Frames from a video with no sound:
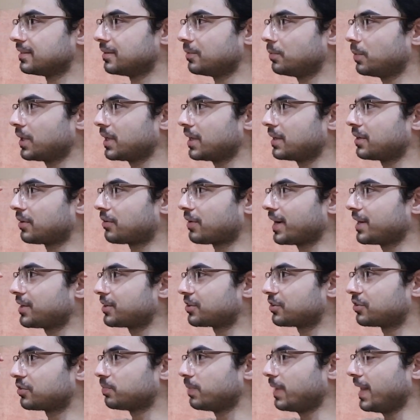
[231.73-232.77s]
What are the
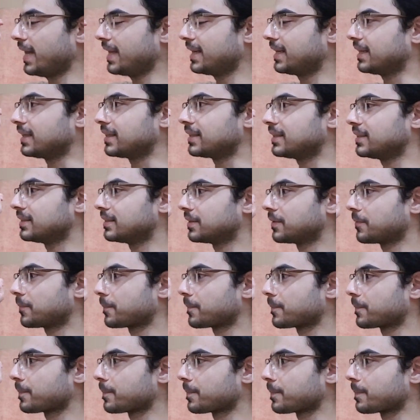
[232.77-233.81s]
writers planning?
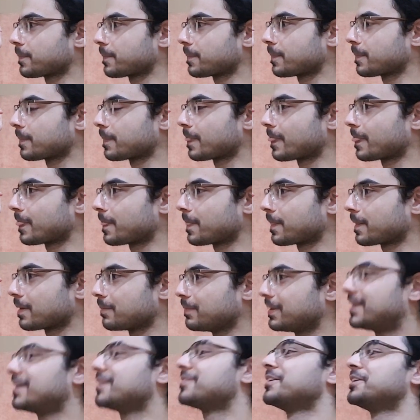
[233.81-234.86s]

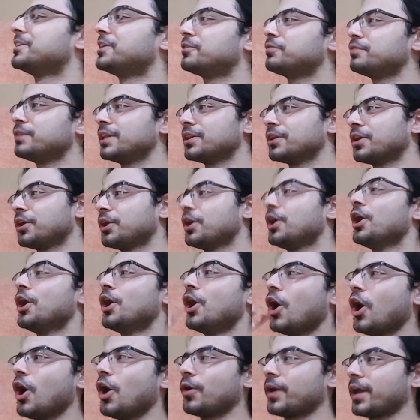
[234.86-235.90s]
But doesn't it feel good?
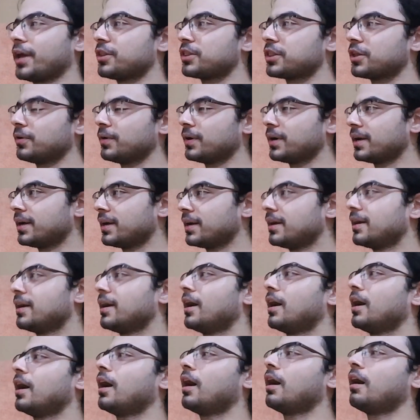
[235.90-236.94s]
Okay, so
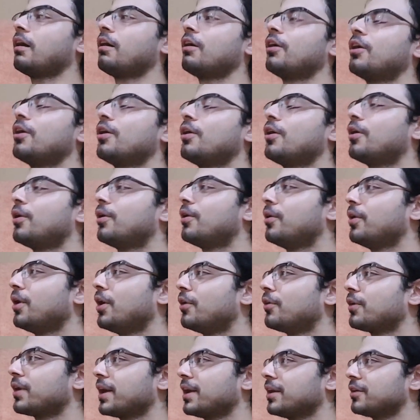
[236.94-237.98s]

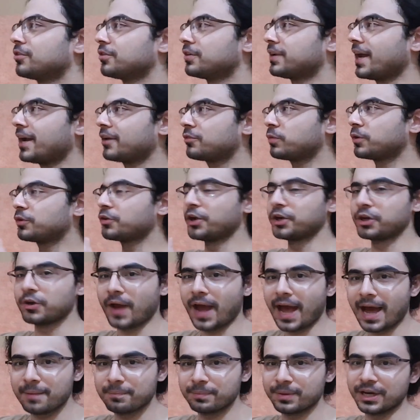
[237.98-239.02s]
that's what's going to
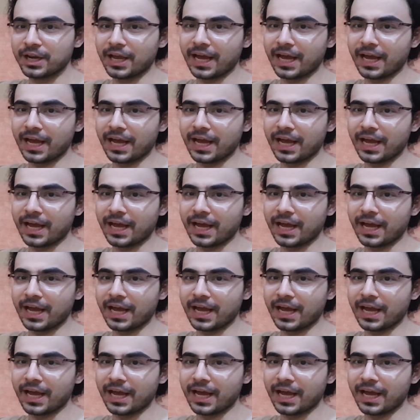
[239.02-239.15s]
happen.